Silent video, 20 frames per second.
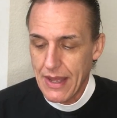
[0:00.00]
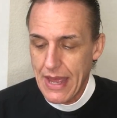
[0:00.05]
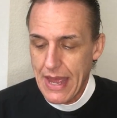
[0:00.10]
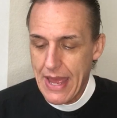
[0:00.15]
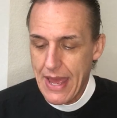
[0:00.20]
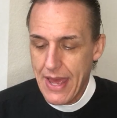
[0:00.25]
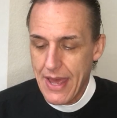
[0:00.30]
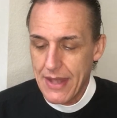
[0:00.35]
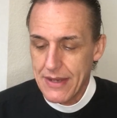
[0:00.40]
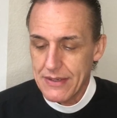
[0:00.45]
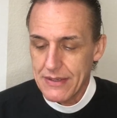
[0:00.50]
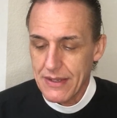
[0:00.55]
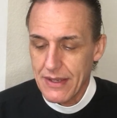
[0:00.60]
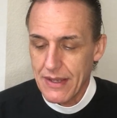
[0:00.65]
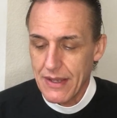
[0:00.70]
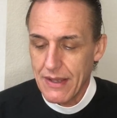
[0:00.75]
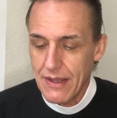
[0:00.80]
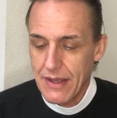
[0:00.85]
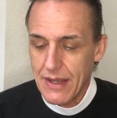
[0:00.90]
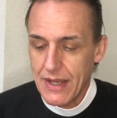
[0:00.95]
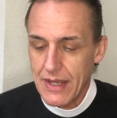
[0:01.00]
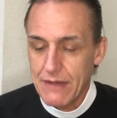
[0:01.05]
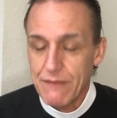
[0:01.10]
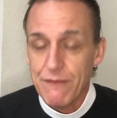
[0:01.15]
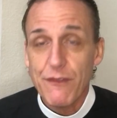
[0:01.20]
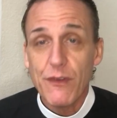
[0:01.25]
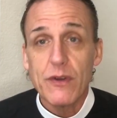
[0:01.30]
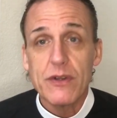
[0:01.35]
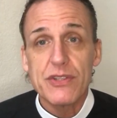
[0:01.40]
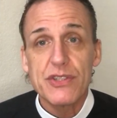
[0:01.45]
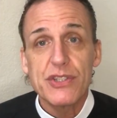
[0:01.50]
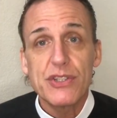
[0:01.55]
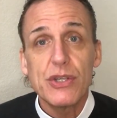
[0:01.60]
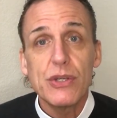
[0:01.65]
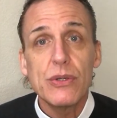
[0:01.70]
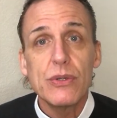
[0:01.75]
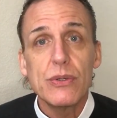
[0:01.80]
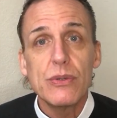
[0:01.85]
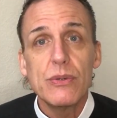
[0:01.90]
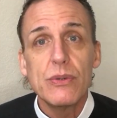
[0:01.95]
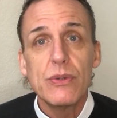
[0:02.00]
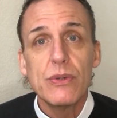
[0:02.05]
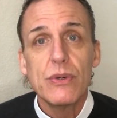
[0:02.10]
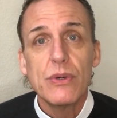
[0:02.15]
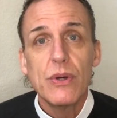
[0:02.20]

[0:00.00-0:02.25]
And in verse 2,